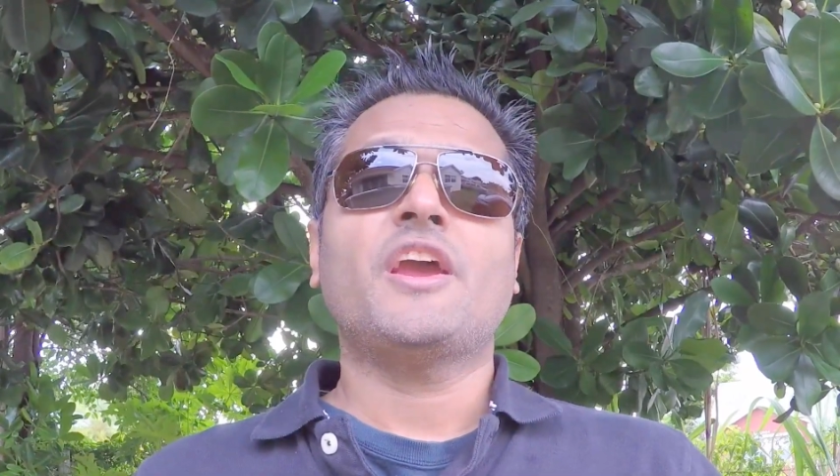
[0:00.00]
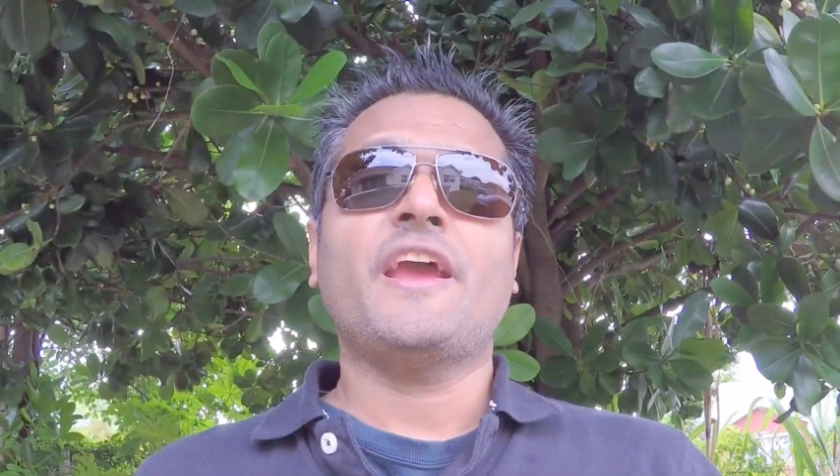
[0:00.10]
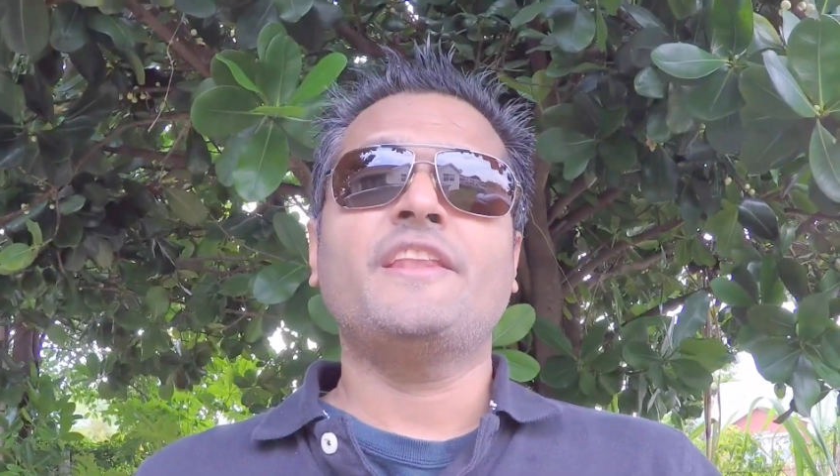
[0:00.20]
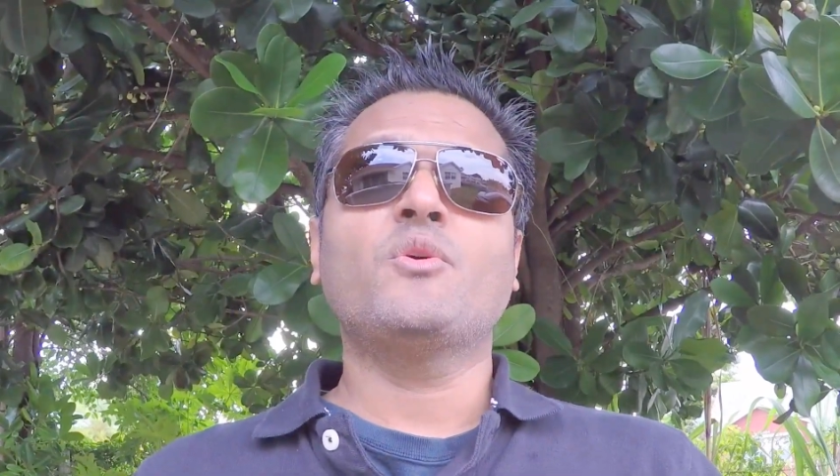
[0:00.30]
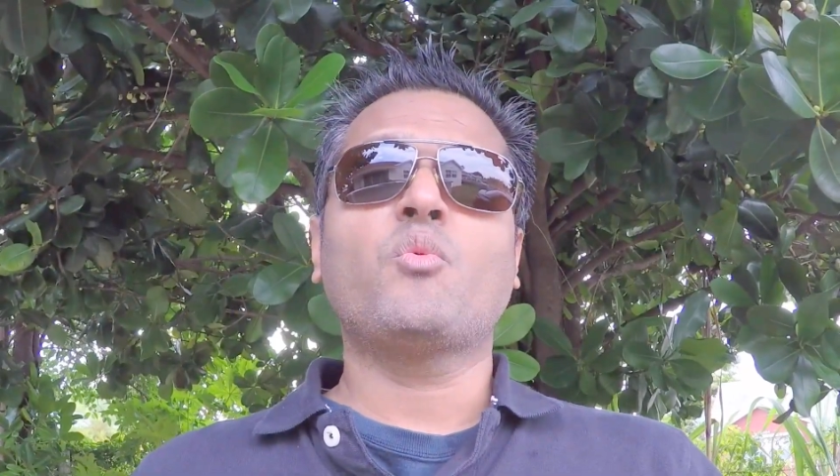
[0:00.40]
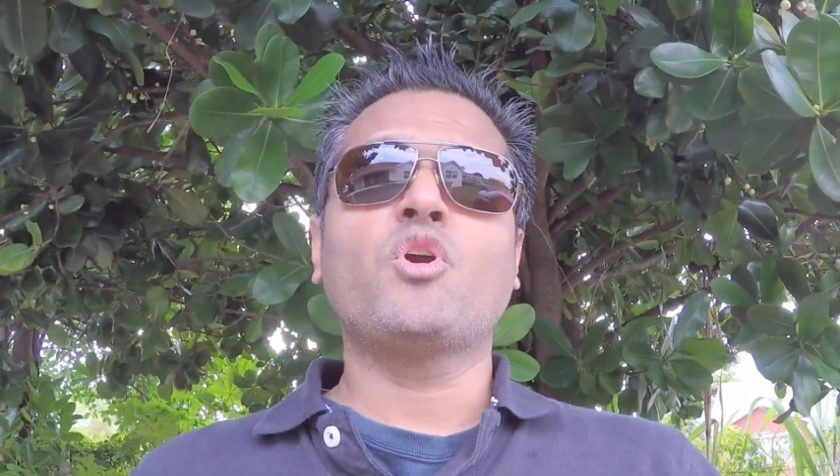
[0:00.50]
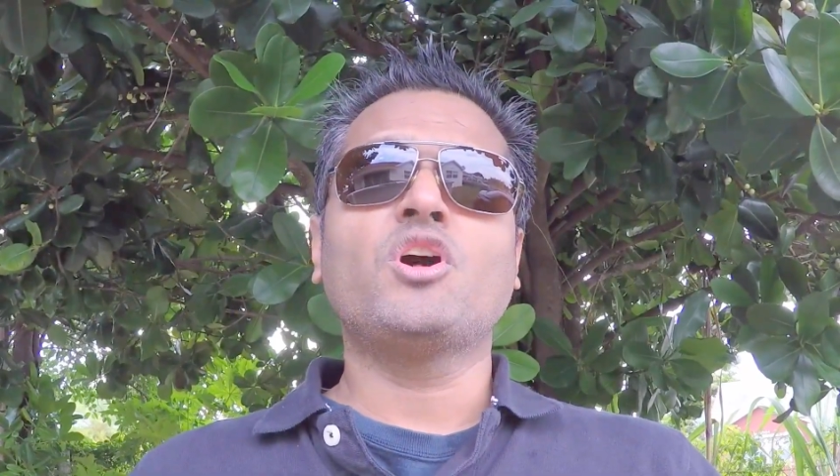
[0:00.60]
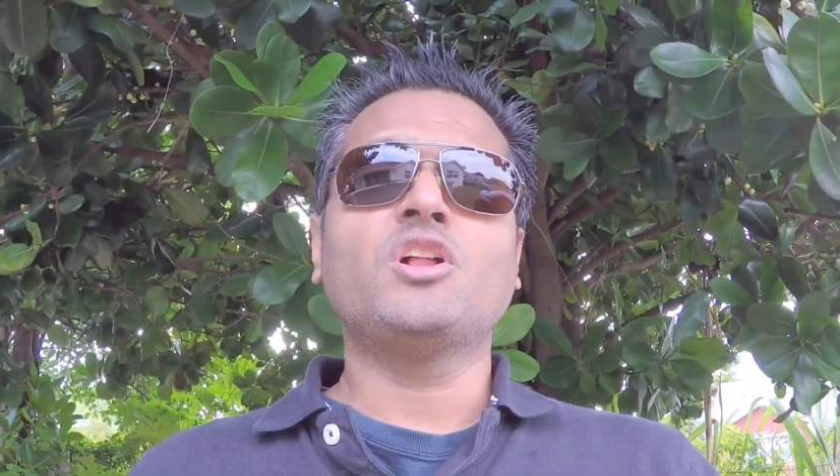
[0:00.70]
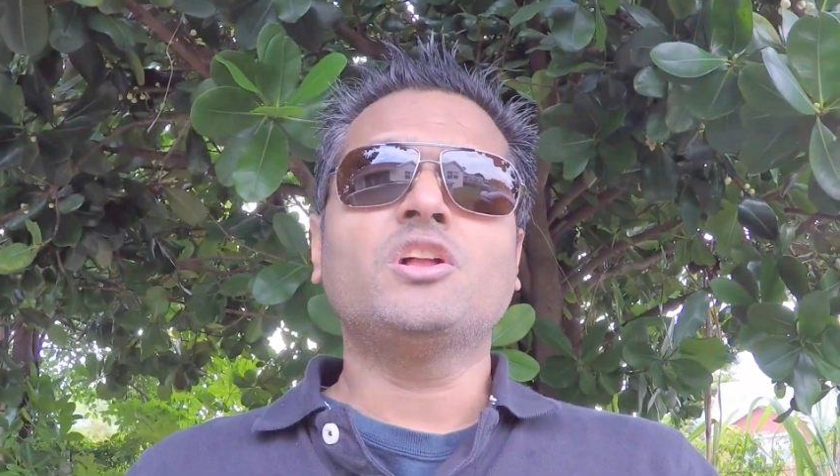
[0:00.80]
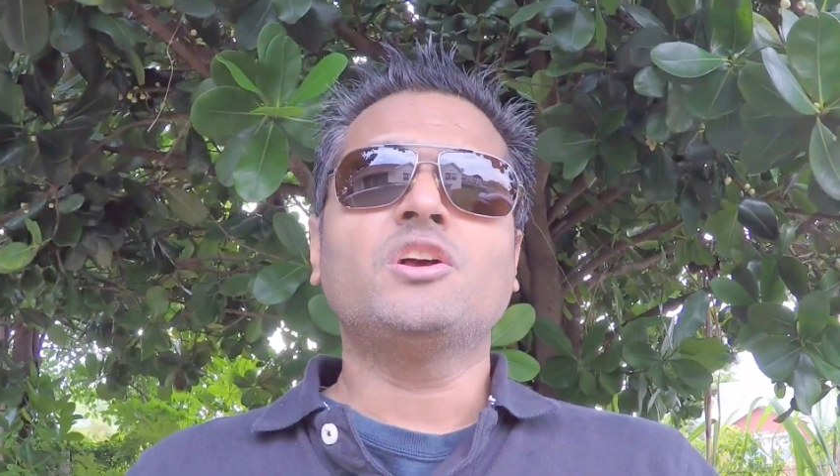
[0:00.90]
In the
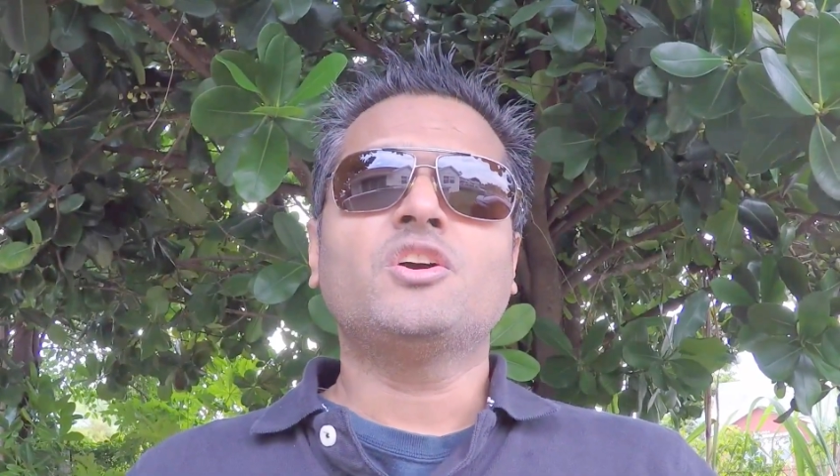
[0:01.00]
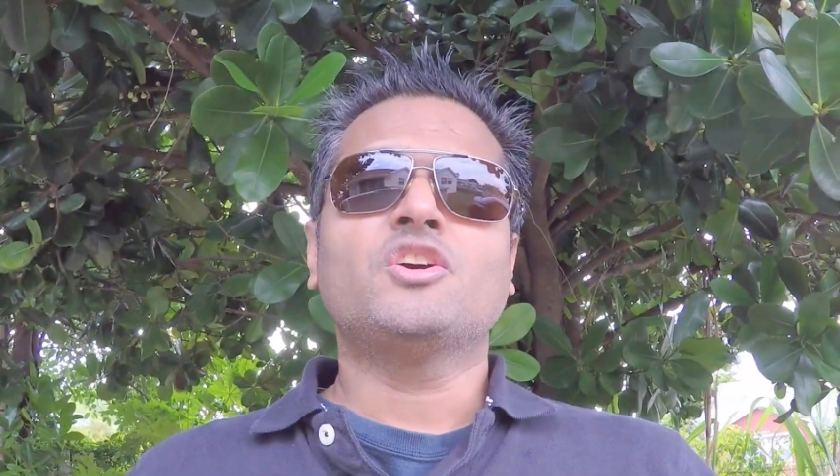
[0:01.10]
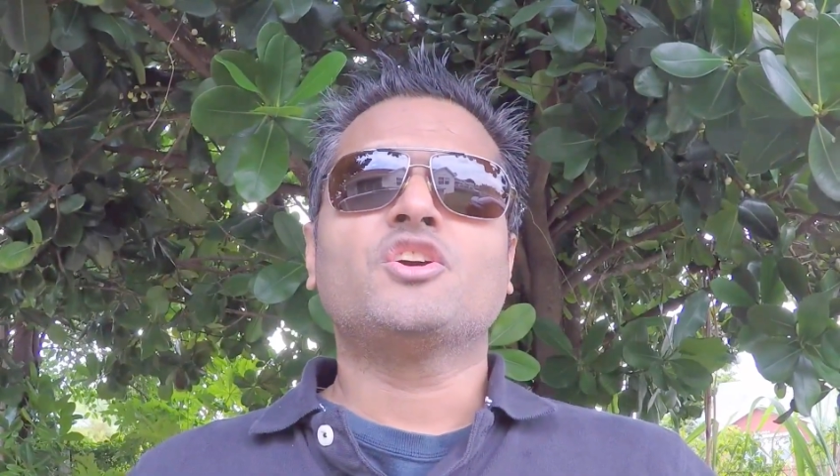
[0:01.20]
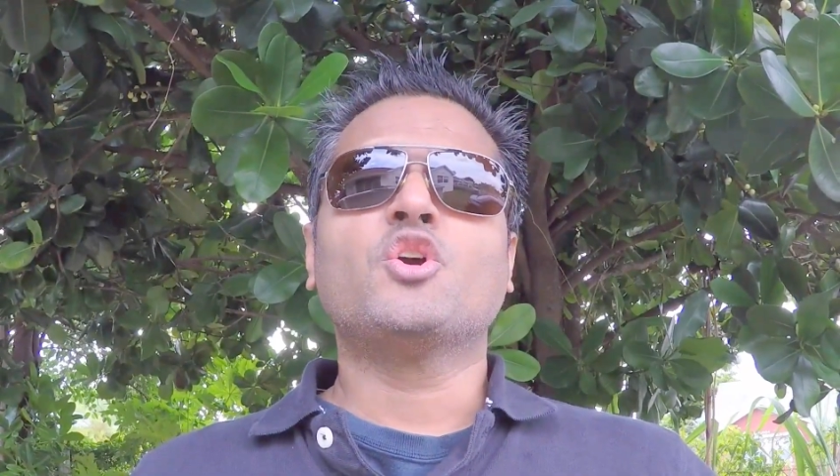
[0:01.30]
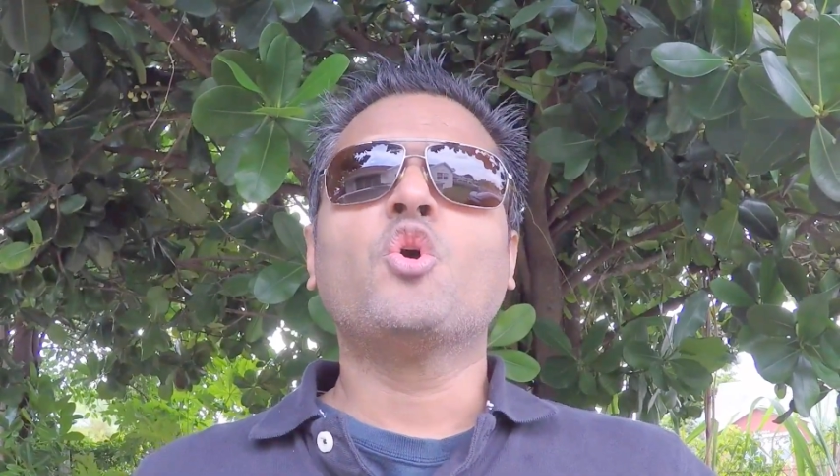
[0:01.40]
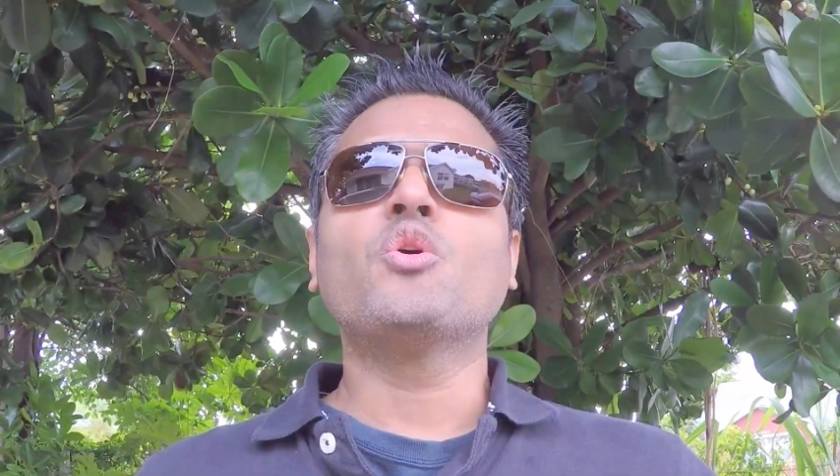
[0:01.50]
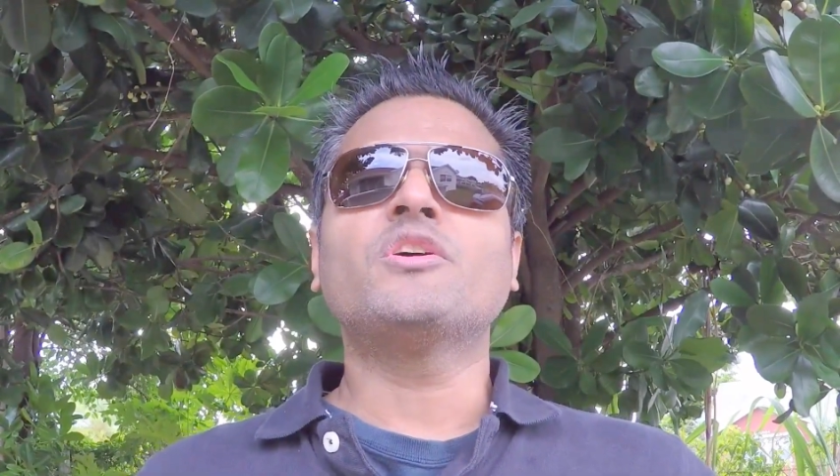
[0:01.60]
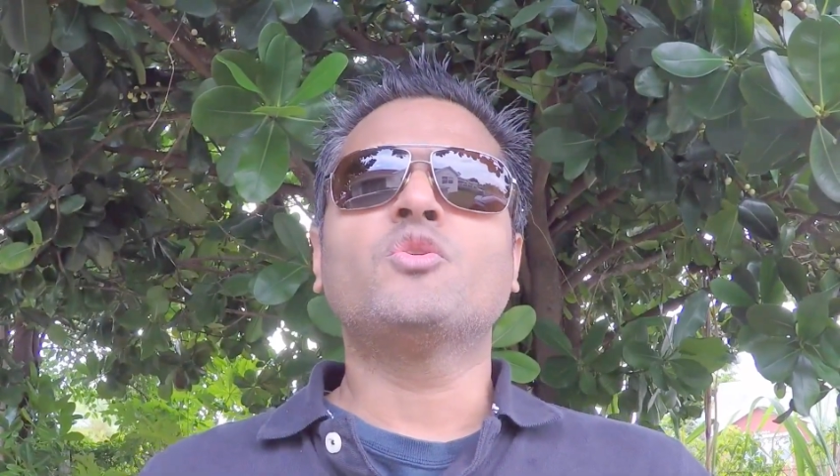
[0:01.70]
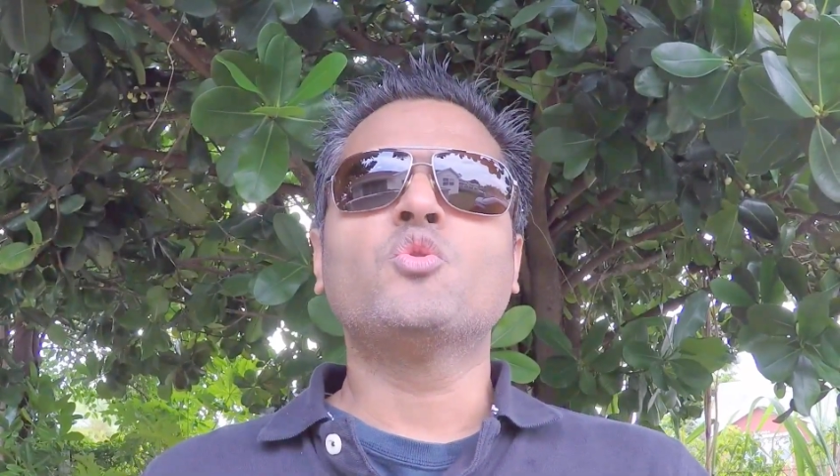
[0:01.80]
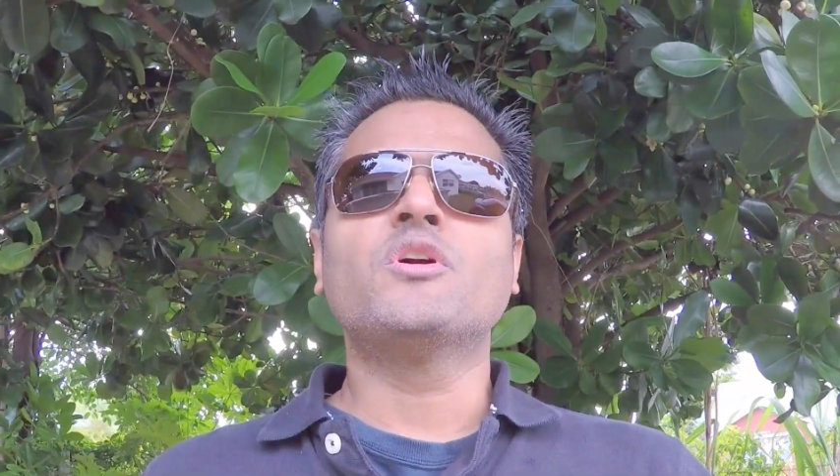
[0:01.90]
world, who